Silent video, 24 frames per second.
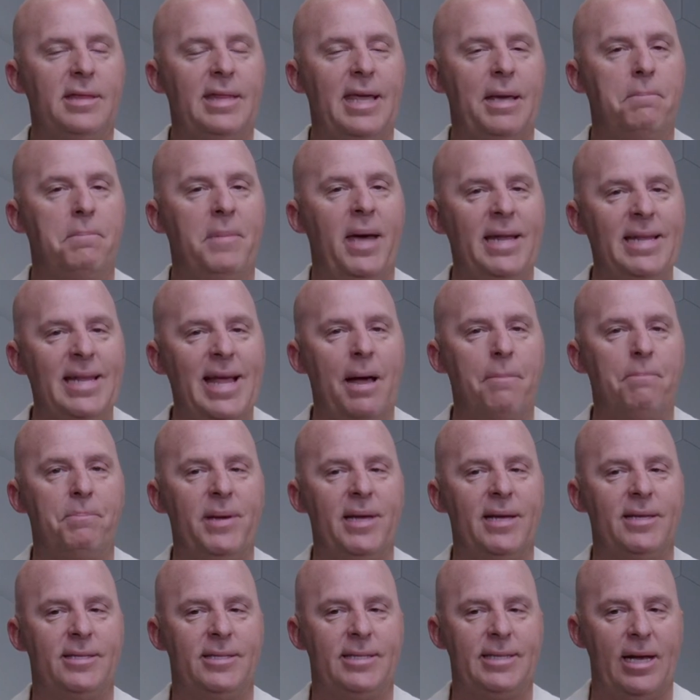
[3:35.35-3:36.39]
they may not
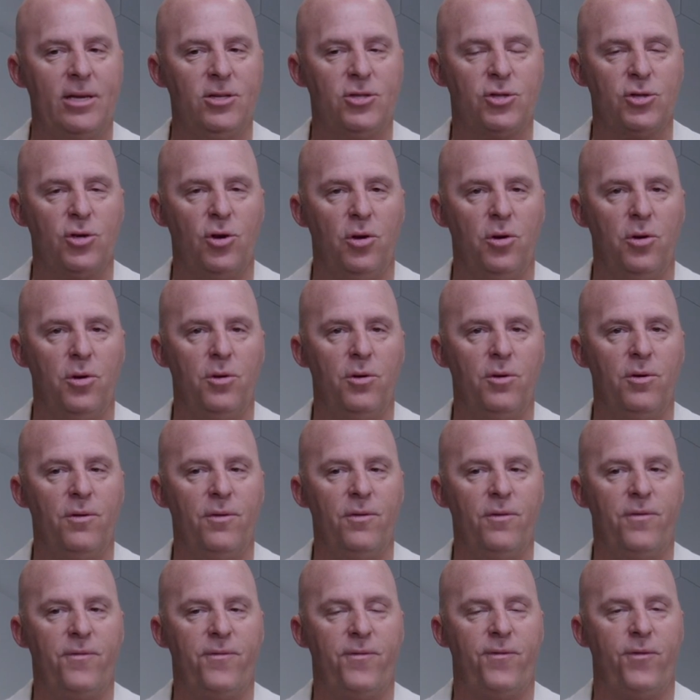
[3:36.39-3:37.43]
be essential
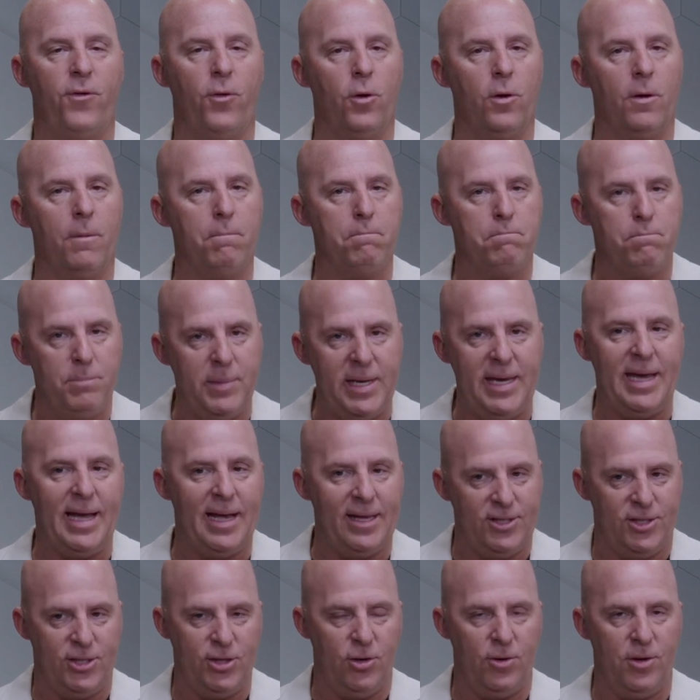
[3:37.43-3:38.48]
for me
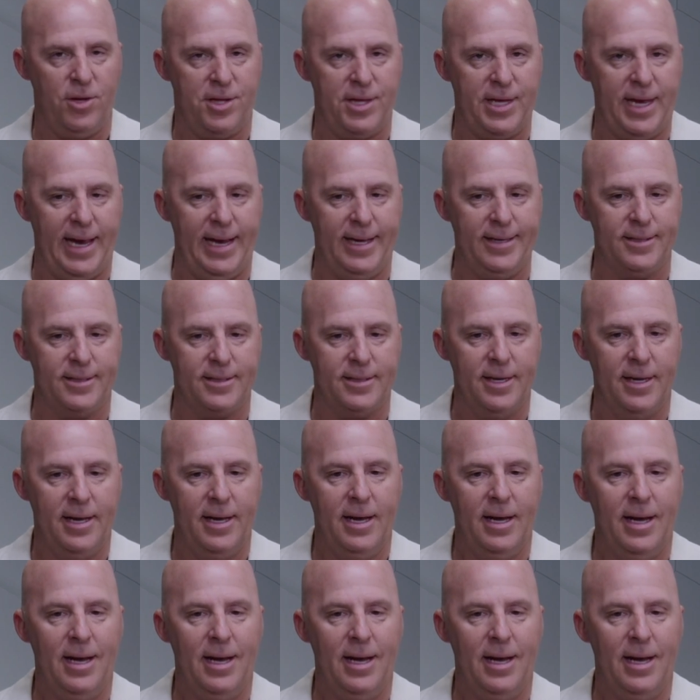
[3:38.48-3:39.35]
on certain things,